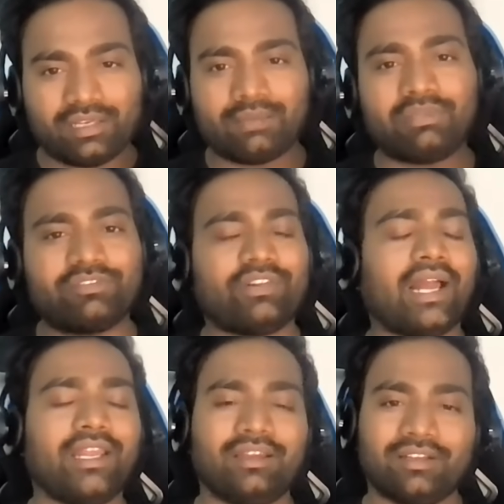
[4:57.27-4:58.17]
Number
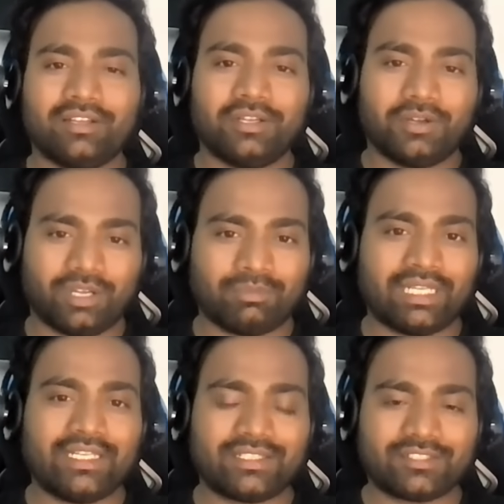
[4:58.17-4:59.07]
5 on
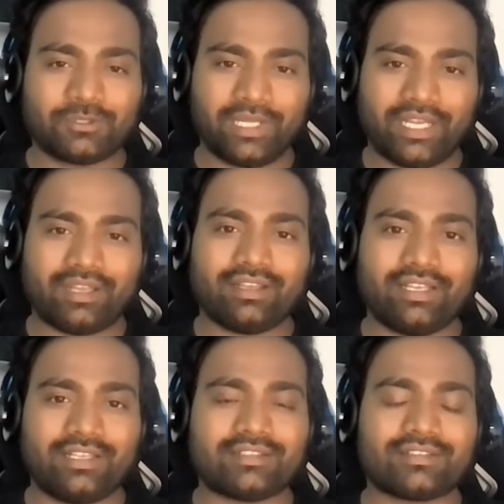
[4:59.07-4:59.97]
my list today
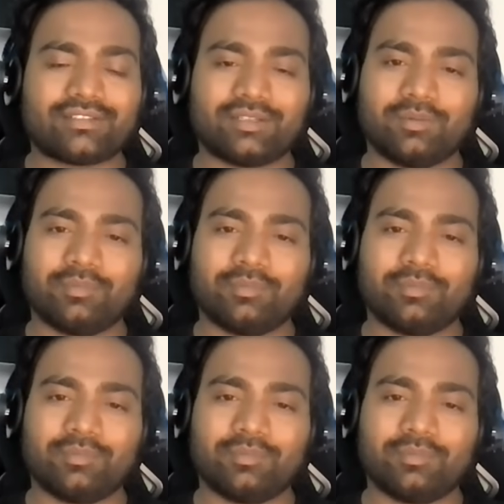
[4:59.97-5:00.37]
is